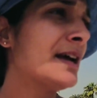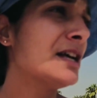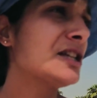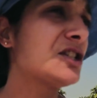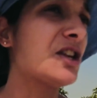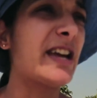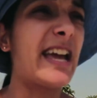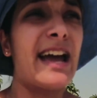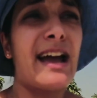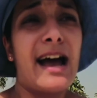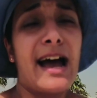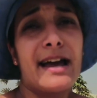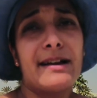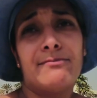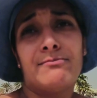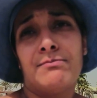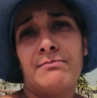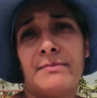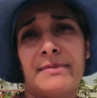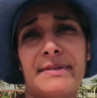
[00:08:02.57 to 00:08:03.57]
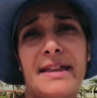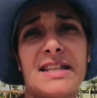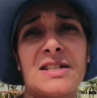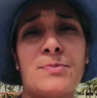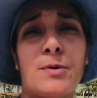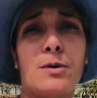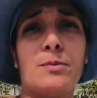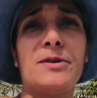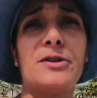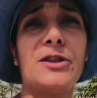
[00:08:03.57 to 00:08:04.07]
So yeah, that's
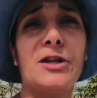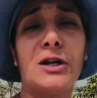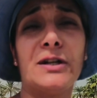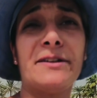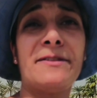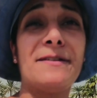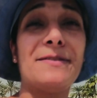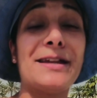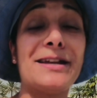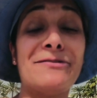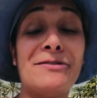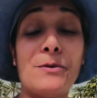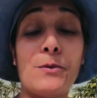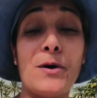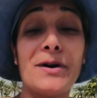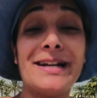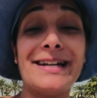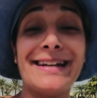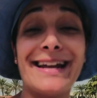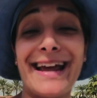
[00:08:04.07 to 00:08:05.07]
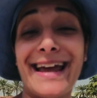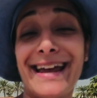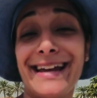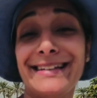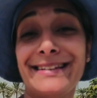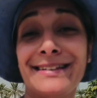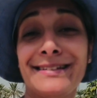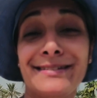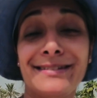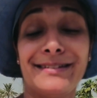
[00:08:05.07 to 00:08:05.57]
probably the only thing, that if you're wanting
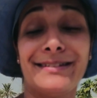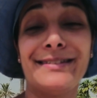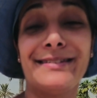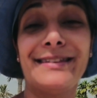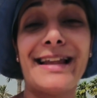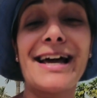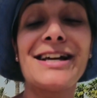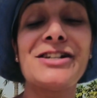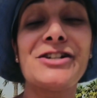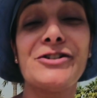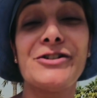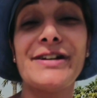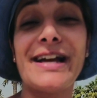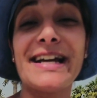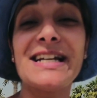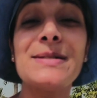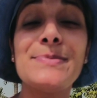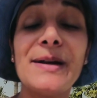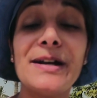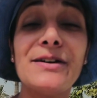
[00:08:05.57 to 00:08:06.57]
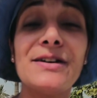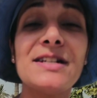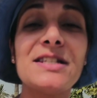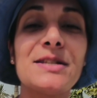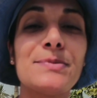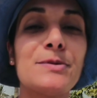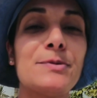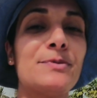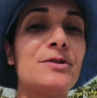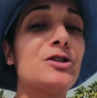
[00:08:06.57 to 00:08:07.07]
a luxury
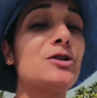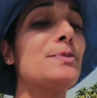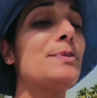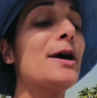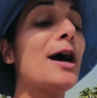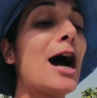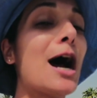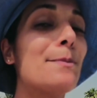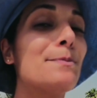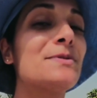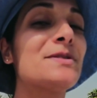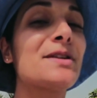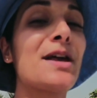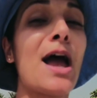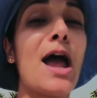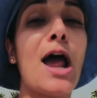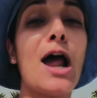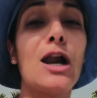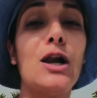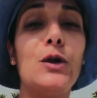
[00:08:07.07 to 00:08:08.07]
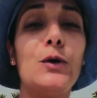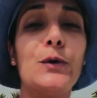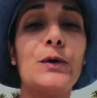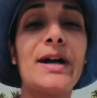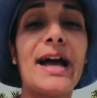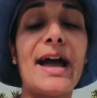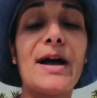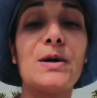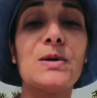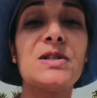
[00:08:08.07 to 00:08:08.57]
experience, to perhaps
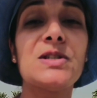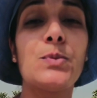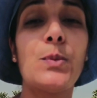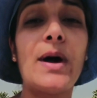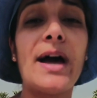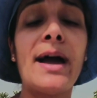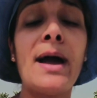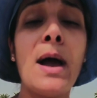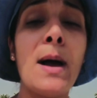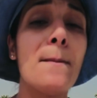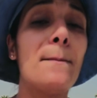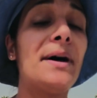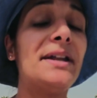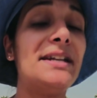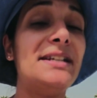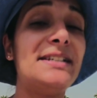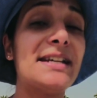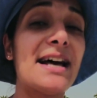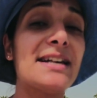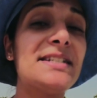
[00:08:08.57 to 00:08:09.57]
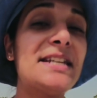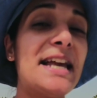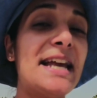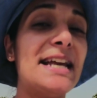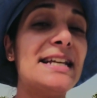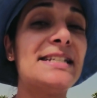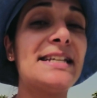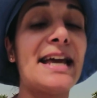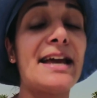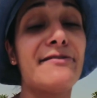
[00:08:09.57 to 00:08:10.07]
look elsewhere, but it does
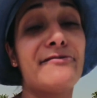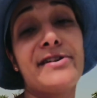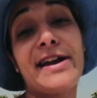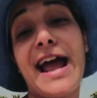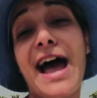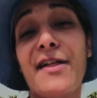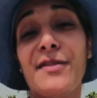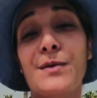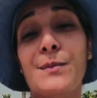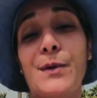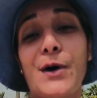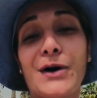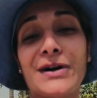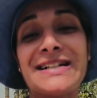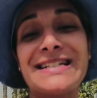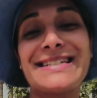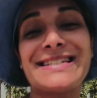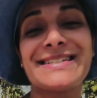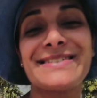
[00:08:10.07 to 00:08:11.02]
hit every other box.